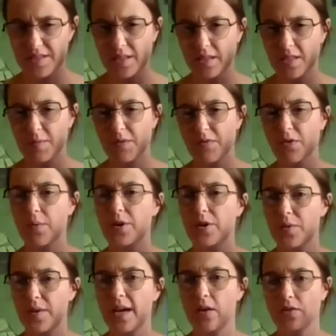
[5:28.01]
done this before where
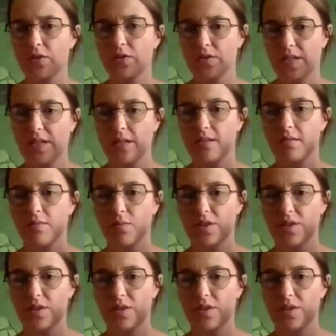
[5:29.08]
you count using